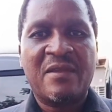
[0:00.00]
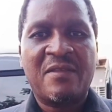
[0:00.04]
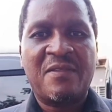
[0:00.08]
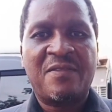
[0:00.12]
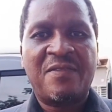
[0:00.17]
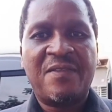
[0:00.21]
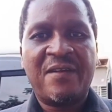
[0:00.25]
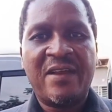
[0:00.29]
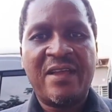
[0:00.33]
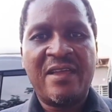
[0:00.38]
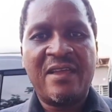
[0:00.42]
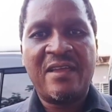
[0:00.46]

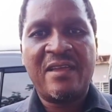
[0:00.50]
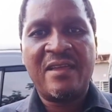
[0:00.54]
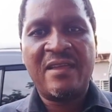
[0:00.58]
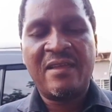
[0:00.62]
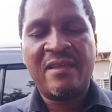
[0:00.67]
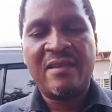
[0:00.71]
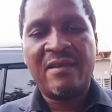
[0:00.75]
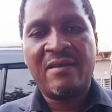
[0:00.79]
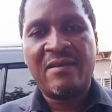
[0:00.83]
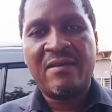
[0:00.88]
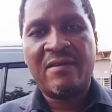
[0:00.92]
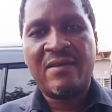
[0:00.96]

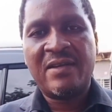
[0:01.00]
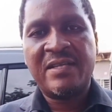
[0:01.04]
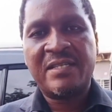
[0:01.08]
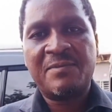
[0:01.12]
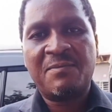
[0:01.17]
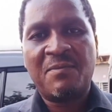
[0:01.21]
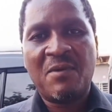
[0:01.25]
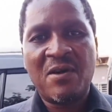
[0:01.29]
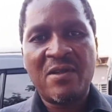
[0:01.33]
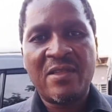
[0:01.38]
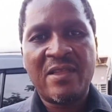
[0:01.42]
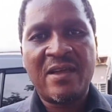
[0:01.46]
3
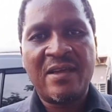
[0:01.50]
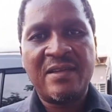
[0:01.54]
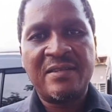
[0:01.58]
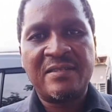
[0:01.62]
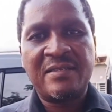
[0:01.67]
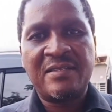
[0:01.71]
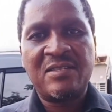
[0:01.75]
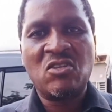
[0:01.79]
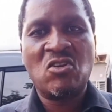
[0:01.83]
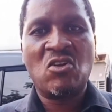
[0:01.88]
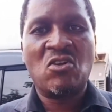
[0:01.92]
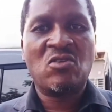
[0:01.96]

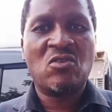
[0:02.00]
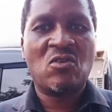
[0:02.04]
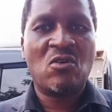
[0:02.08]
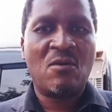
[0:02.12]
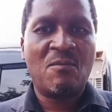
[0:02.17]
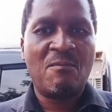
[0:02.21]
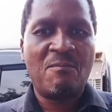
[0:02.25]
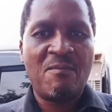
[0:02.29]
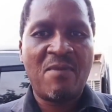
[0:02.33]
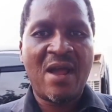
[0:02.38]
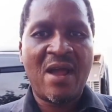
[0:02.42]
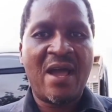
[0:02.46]
respondents not
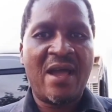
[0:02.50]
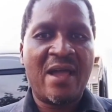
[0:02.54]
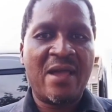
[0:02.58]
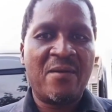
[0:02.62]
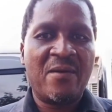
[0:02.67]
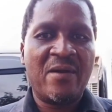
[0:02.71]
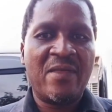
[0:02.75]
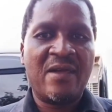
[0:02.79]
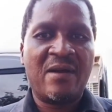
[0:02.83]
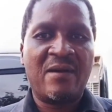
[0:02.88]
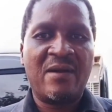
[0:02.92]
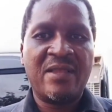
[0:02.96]
comply
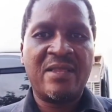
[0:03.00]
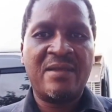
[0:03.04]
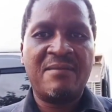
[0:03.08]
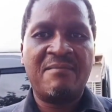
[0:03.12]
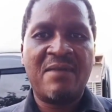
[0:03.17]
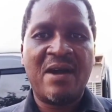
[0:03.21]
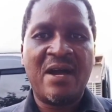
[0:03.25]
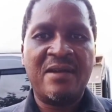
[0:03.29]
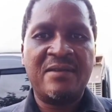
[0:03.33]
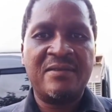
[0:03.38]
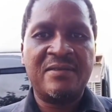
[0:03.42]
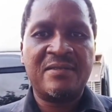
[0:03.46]
with our
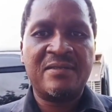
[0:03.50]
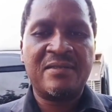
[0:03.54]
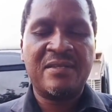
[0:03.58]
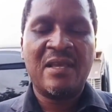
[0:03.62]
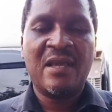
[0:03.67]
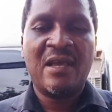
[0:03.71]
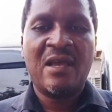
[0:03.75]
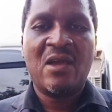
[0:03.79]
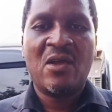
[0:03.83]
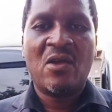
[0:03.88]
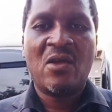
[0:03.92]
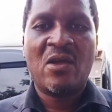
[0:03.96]
demands
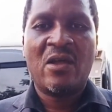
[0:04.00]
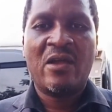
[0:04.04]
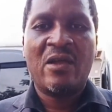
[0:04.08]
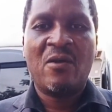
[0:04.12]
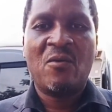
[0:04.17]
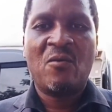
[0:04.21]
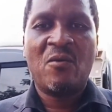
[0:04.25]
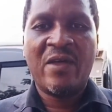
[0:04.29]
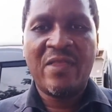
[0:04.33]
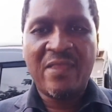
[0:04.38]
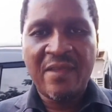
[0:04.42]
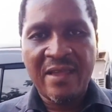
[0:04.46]

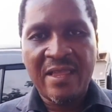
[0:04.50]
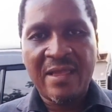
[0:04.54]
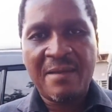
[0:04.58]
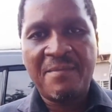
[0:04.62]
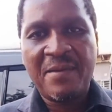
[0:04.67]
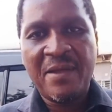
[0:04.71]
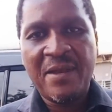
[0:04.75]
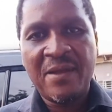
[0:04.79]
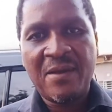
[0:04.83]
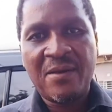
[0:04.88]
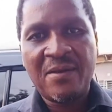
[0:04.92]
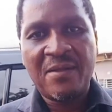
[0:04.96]
within a
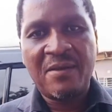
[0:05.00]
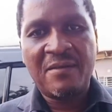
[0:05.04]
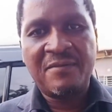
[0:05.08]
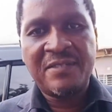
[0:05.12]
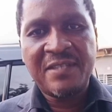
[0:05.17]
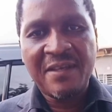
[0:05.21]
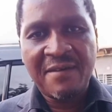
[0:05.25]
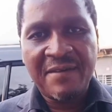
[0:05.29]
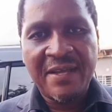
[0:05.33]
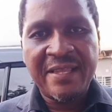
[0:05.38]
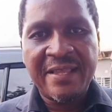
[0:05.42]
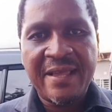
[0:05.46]
period of
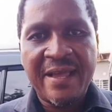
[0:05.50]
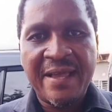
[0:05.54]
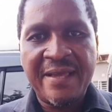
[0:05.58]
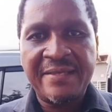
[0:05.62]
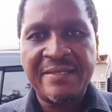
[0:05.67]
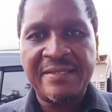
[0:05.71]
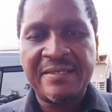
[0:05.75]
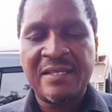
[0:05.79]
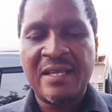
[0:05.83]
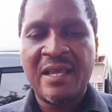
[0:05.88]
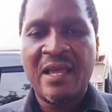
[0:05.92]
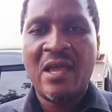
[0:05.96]
7
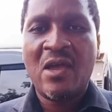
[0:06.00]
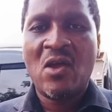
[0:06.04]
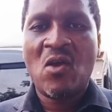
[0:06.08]
days,